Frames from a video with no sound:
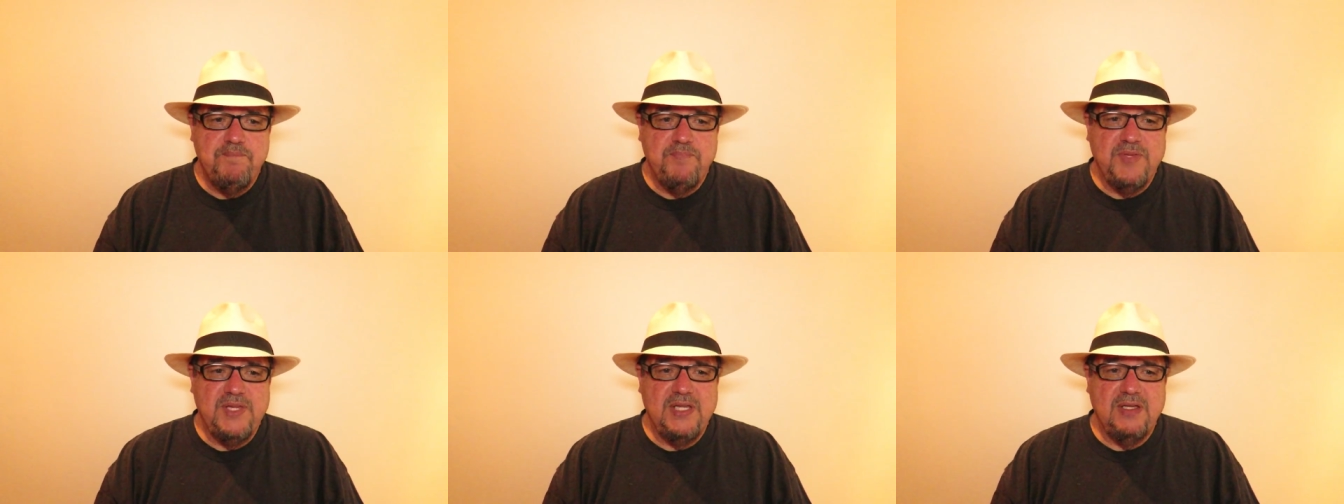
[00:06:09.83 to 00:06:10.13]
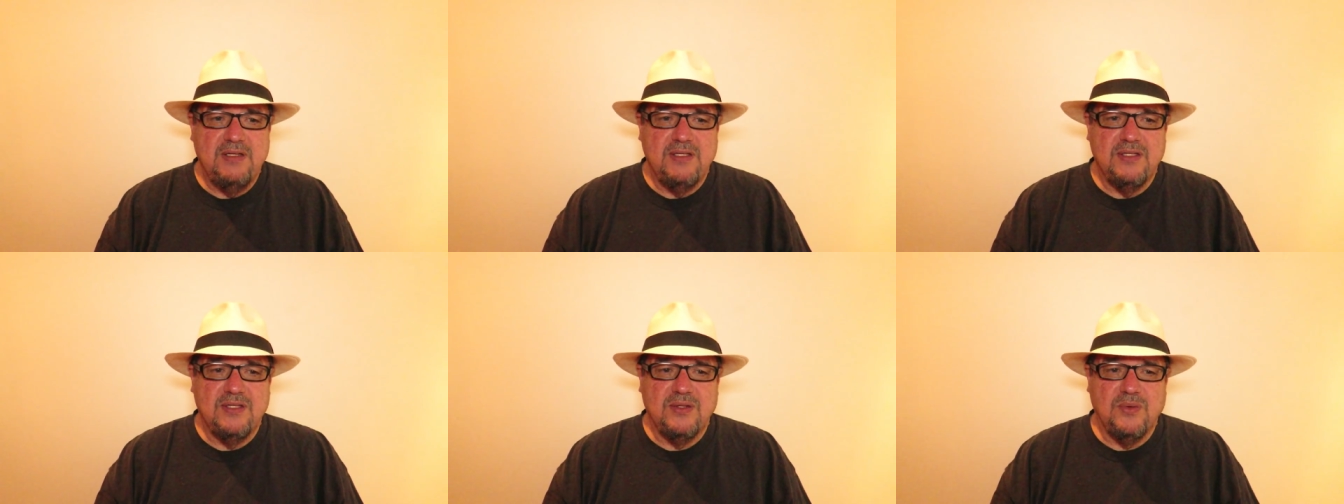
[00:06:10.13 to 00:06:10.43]

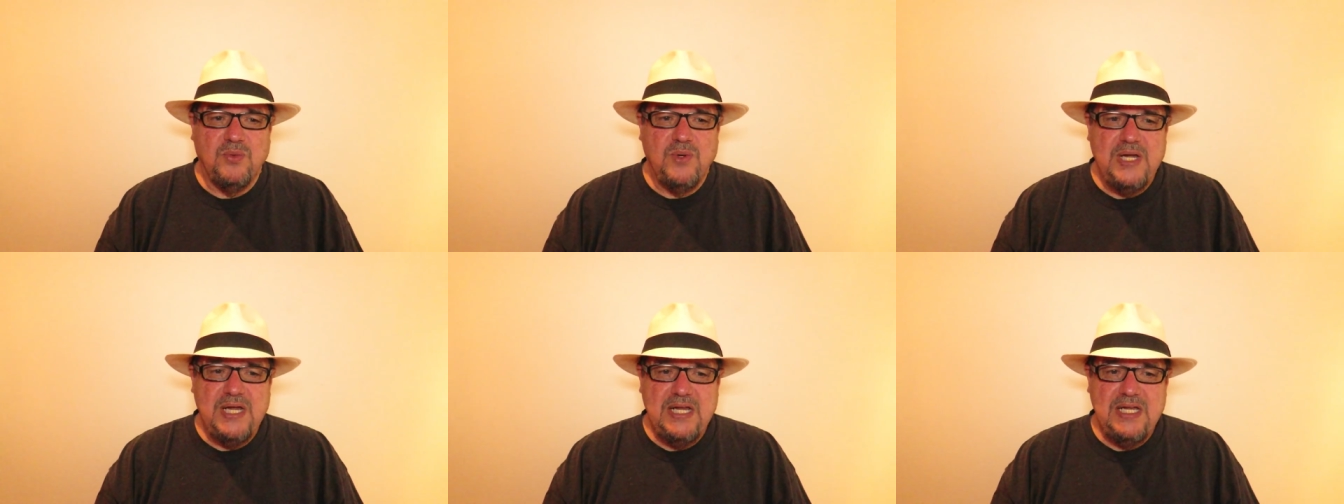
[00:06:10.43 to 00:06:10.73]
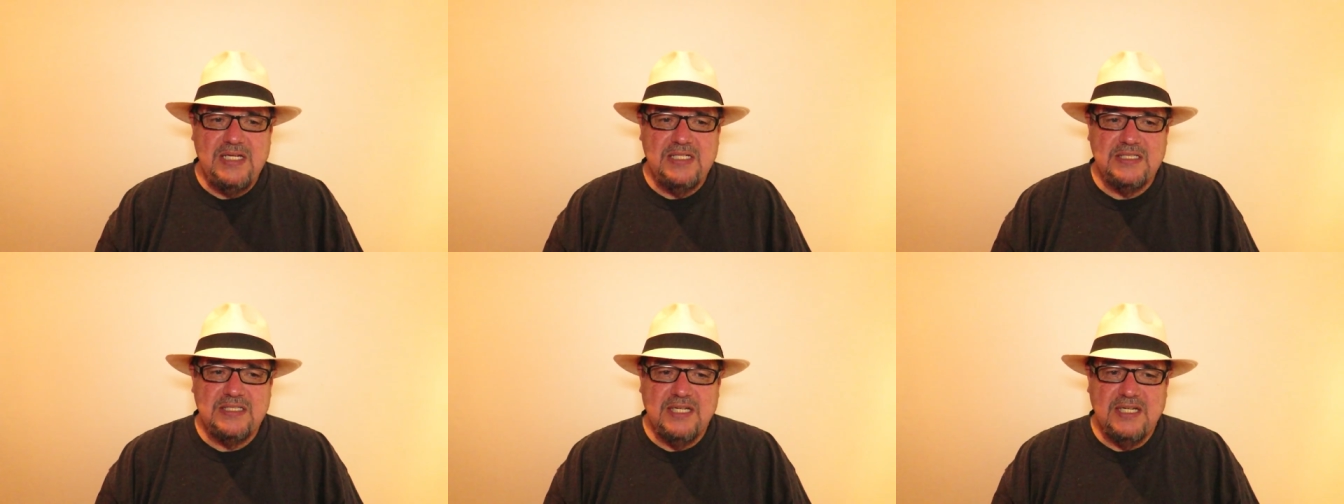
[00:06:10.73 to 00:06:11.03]
the way
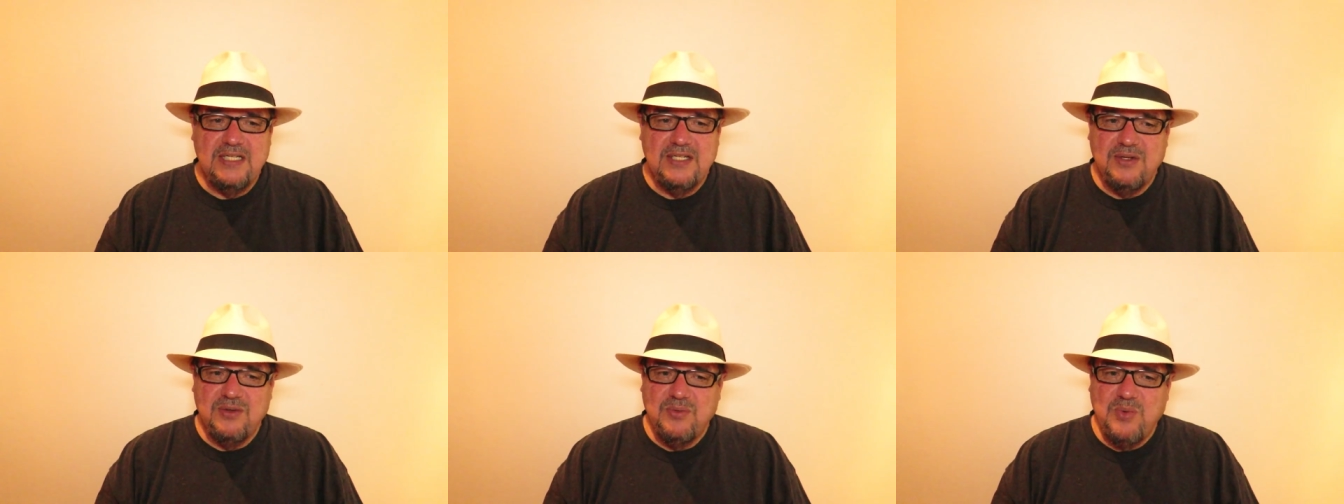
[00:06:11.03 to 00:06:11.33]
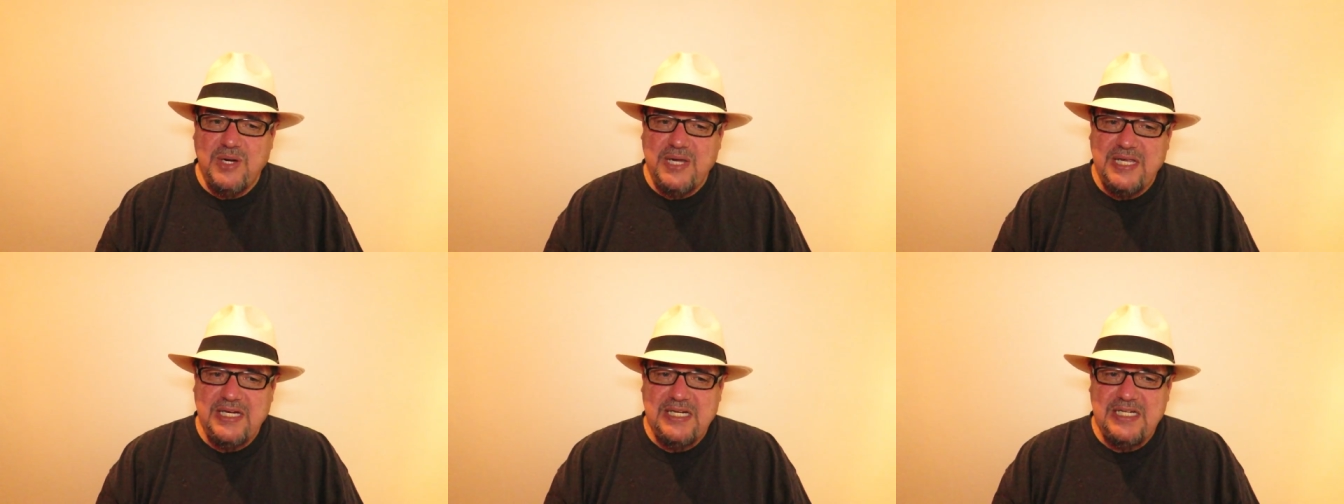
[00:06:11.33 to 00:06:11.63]
it
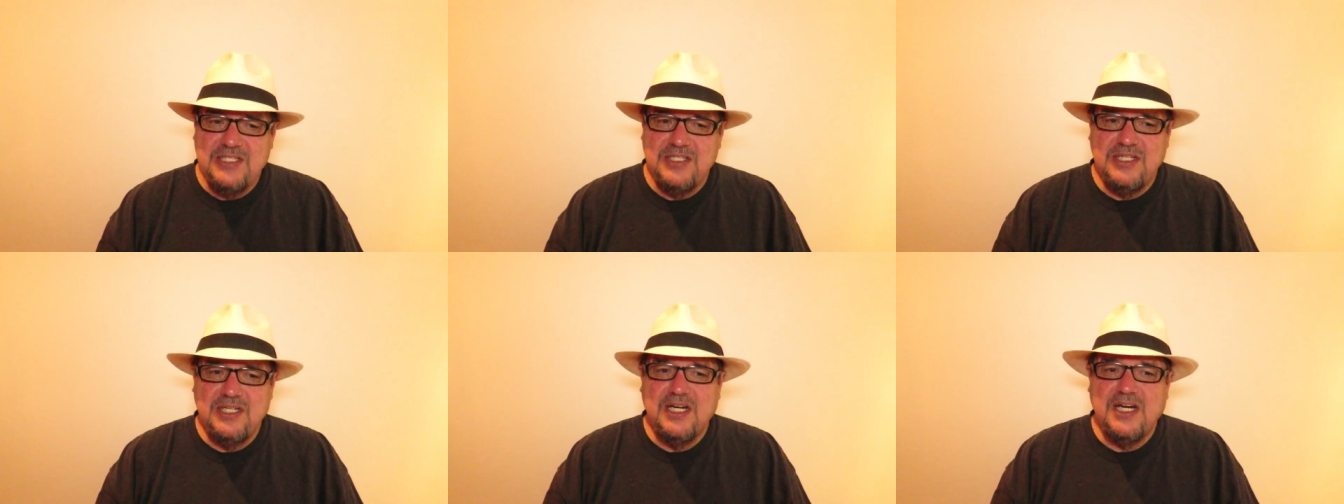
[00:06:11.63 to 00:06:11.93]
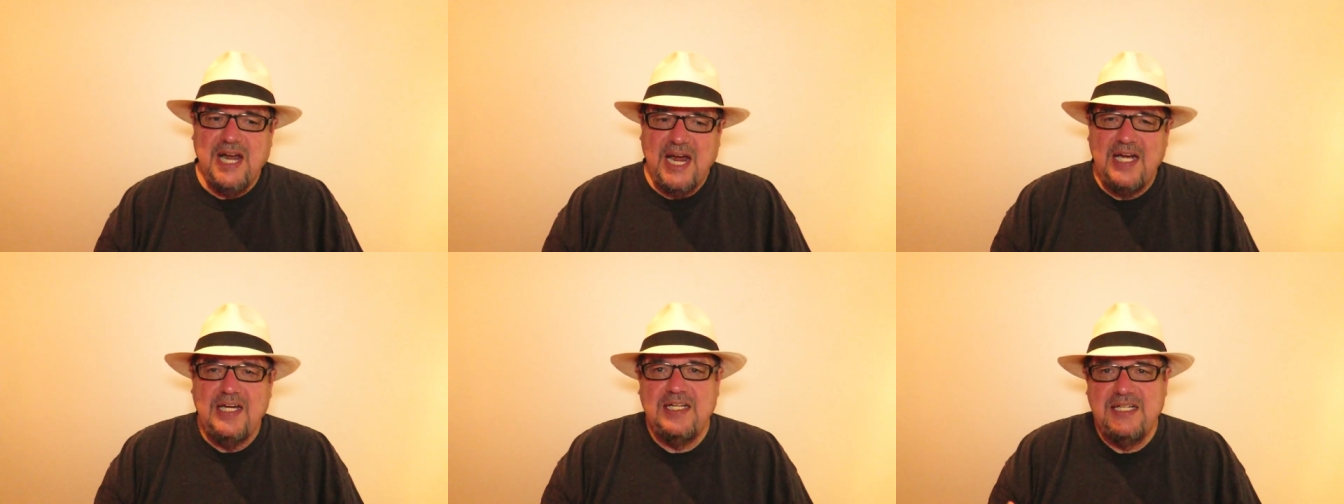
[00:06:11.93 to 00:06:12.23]
is, you
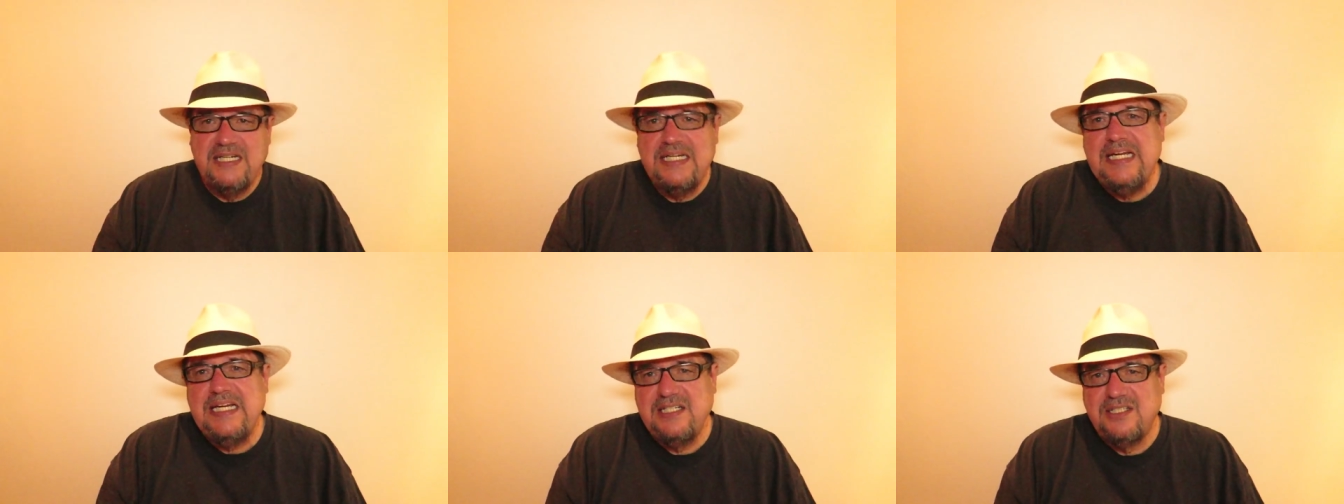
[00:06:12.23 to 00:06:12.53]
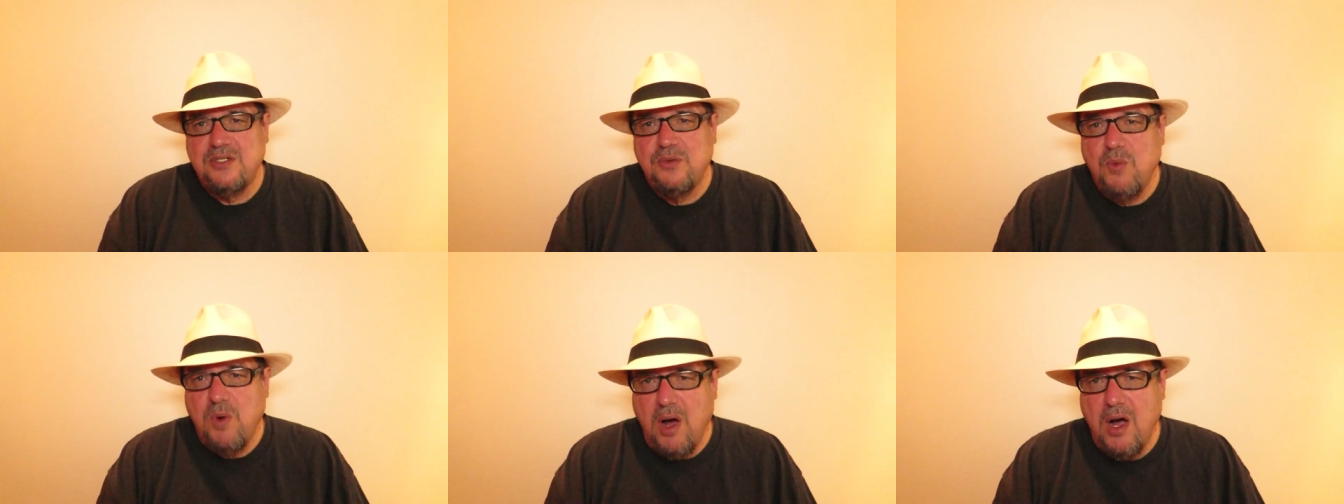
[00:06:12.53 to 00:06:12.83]
kind of
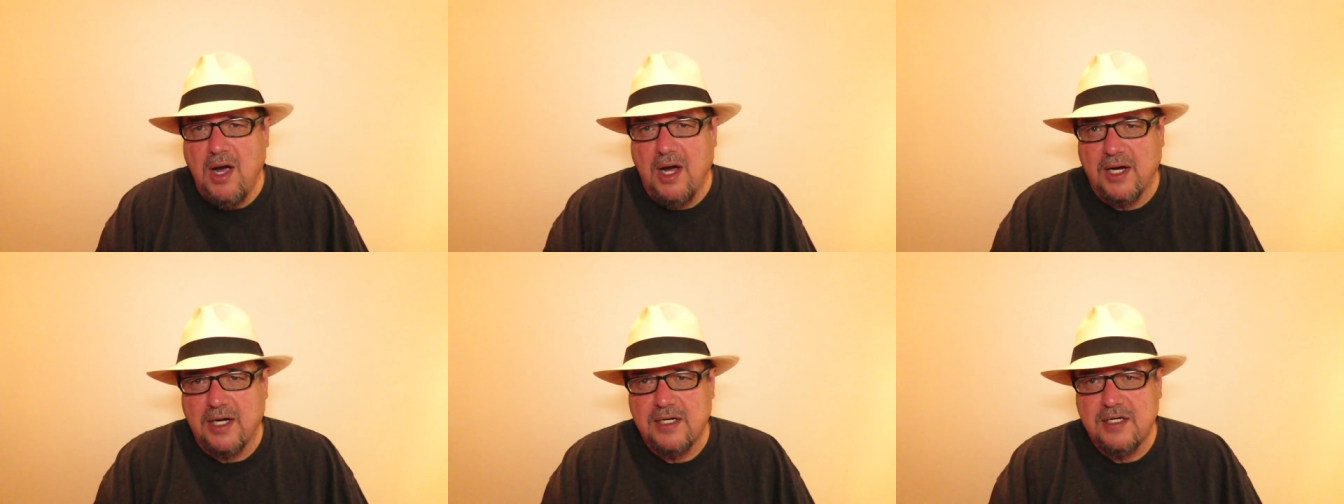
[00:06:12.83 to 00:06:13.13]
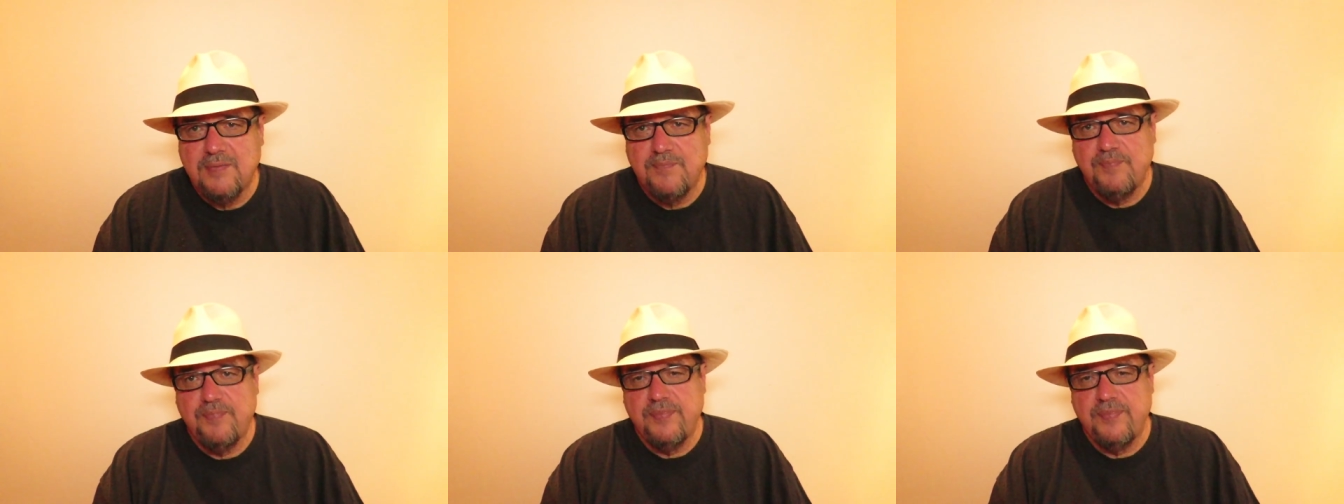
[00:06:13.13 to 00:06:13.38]
need to walk.